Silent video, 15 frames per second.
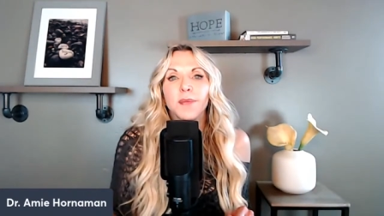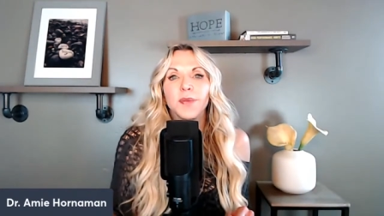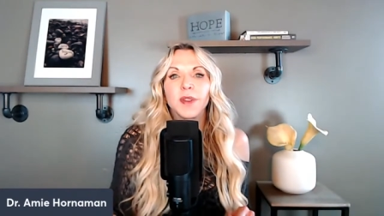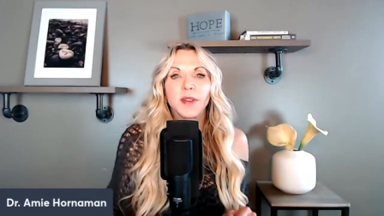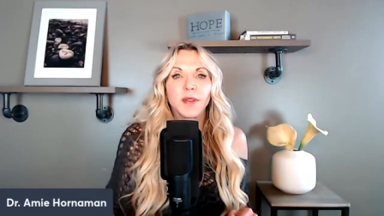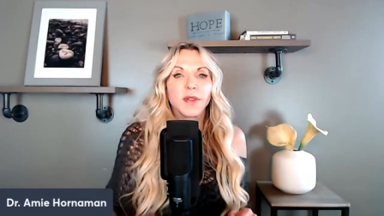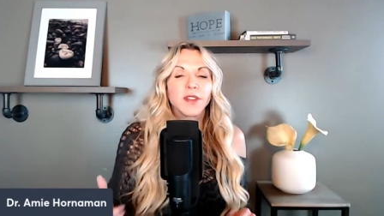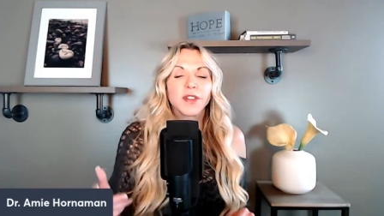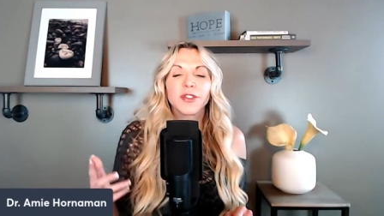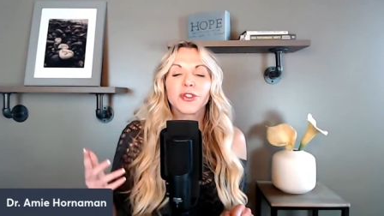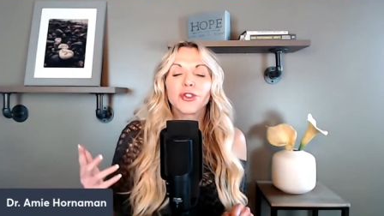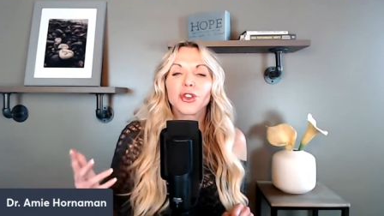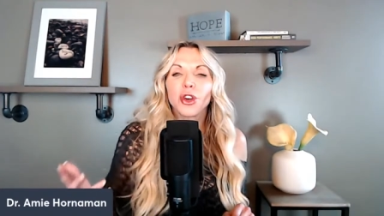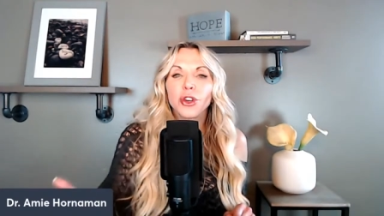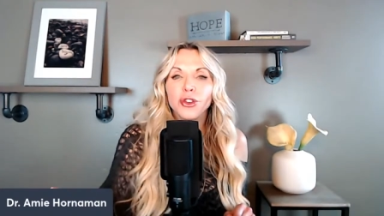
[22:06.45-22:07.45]
the, the
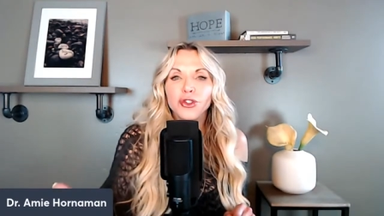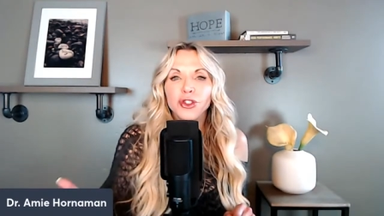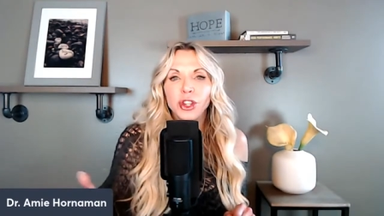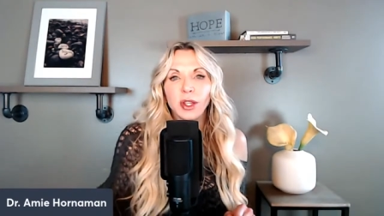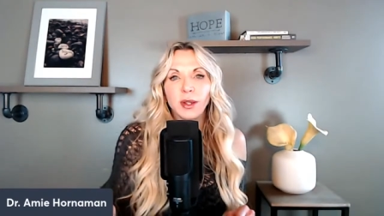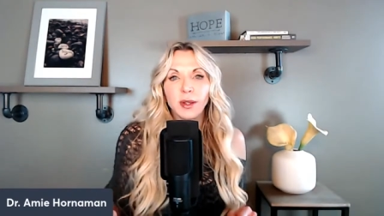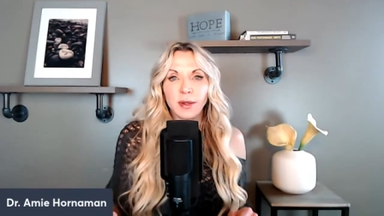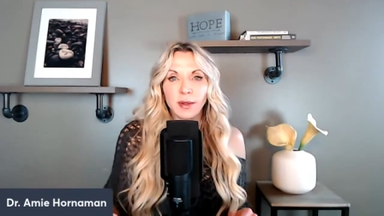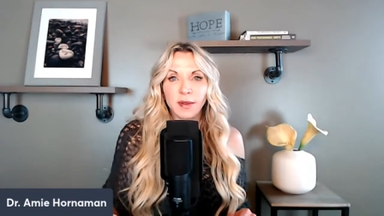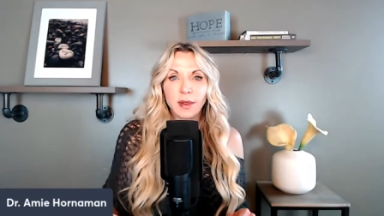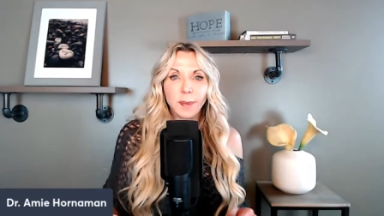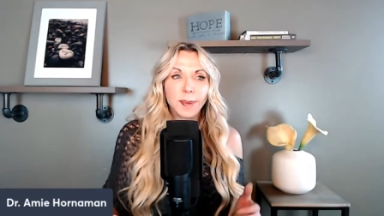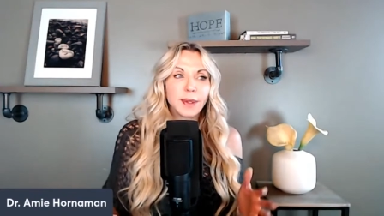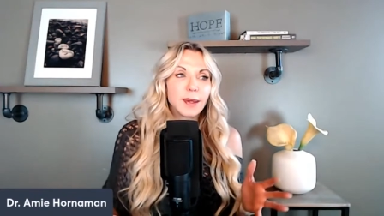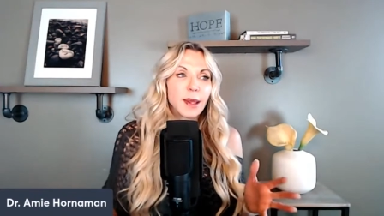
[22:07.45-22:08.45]
starches, the
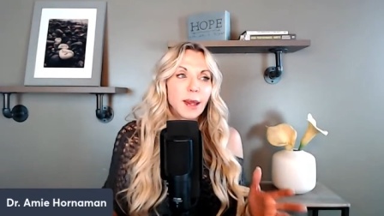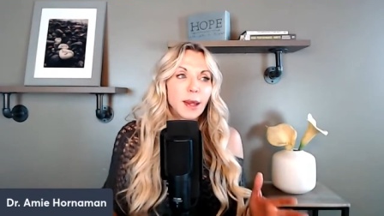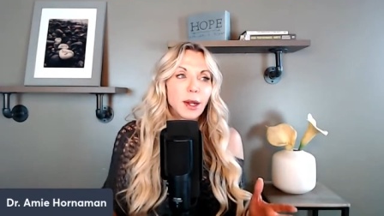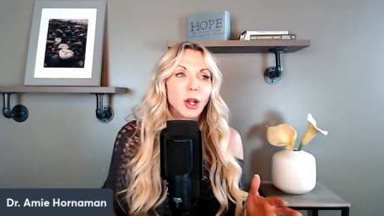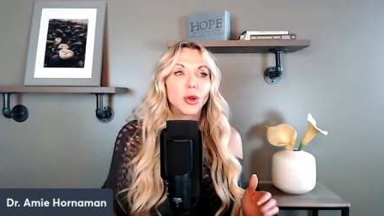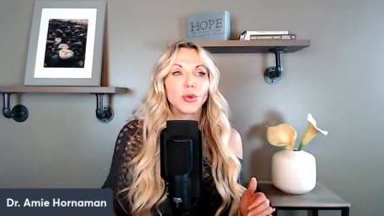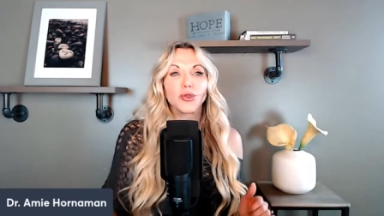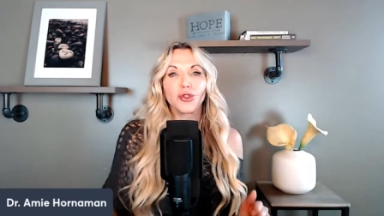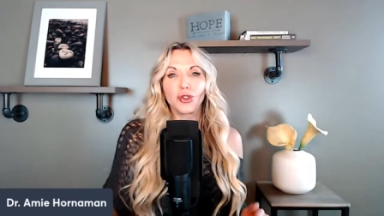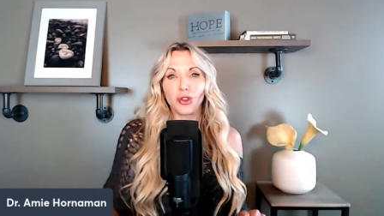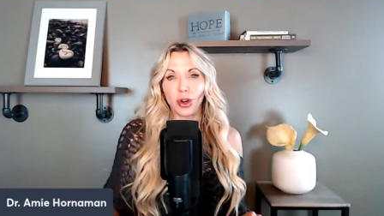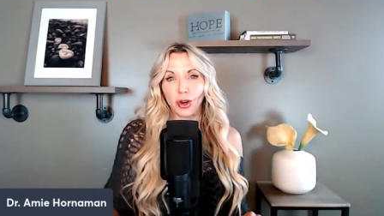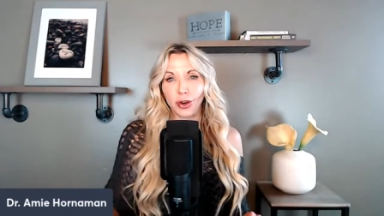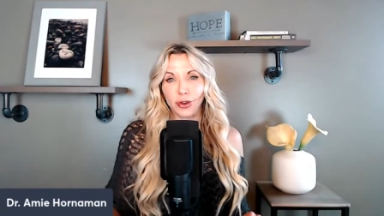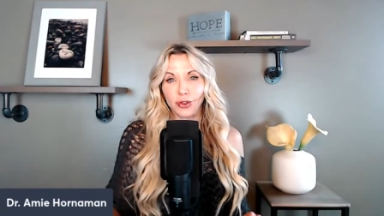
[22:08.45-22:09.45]
potato
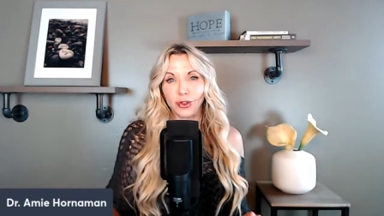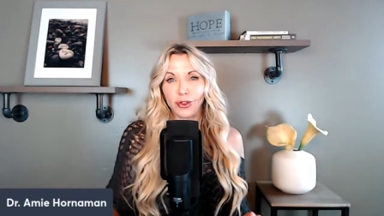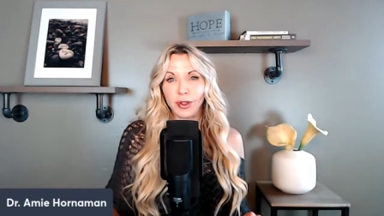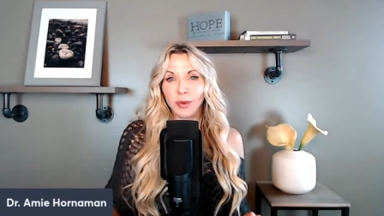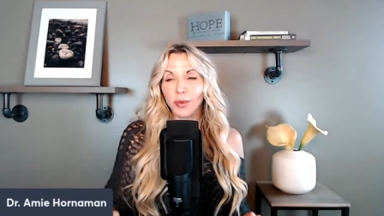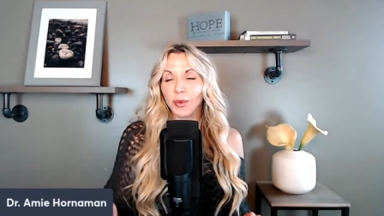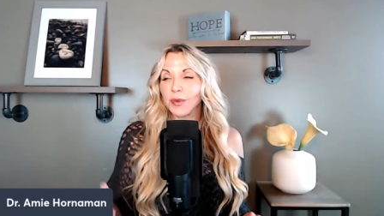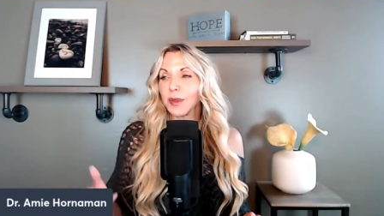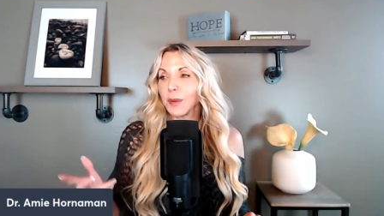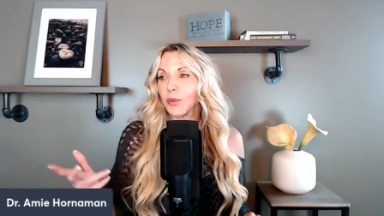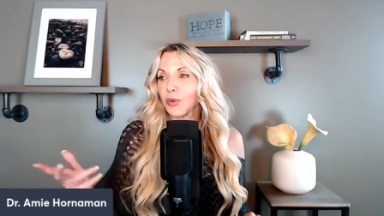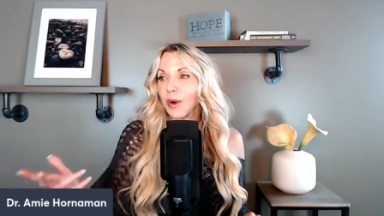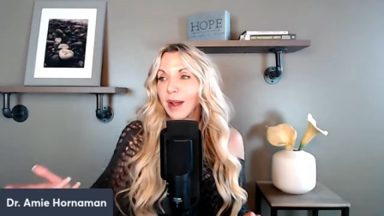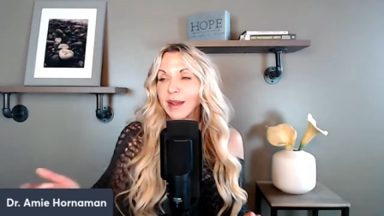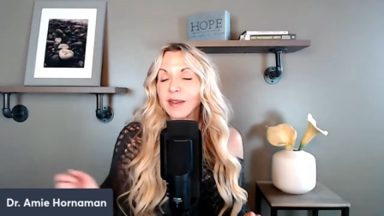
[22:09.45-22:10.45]
starch, the, the
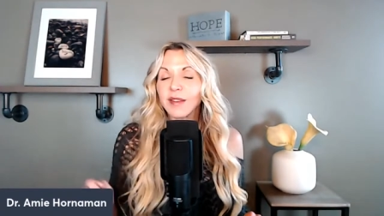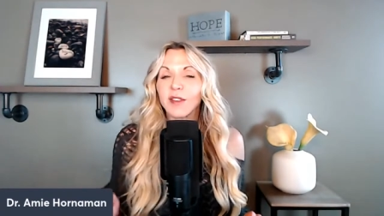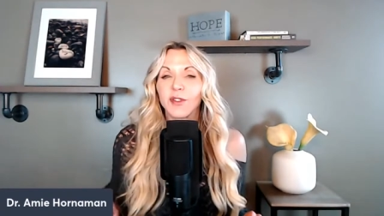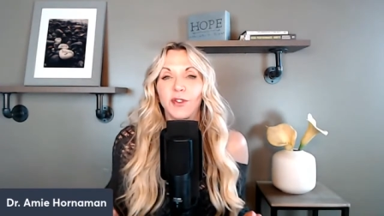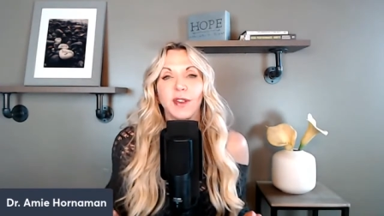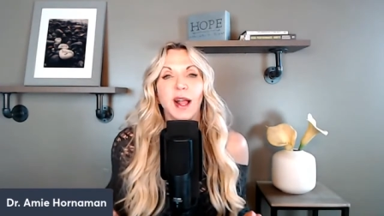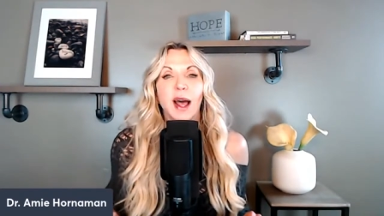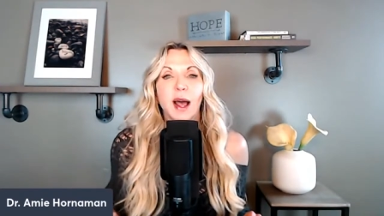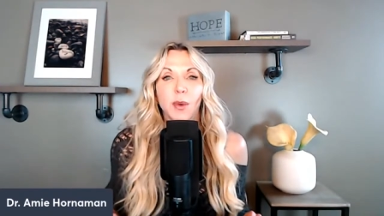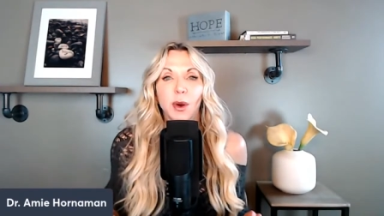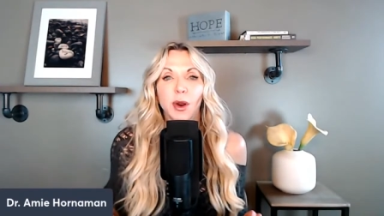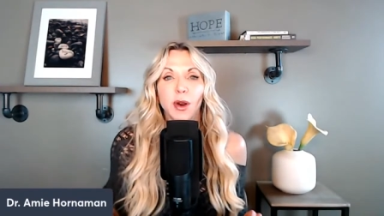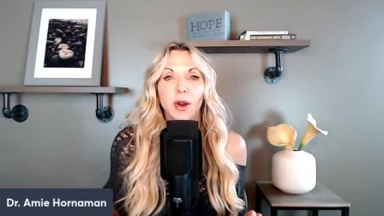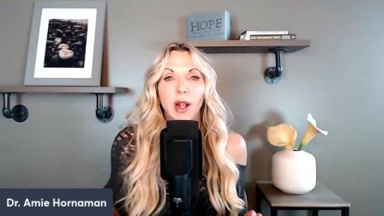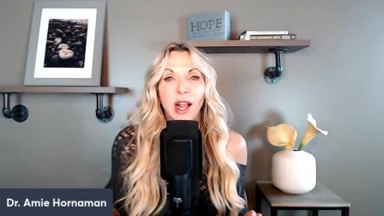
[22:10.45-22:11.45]
rice
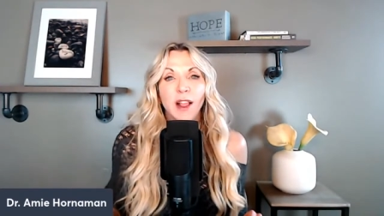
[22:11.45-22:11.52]
flour,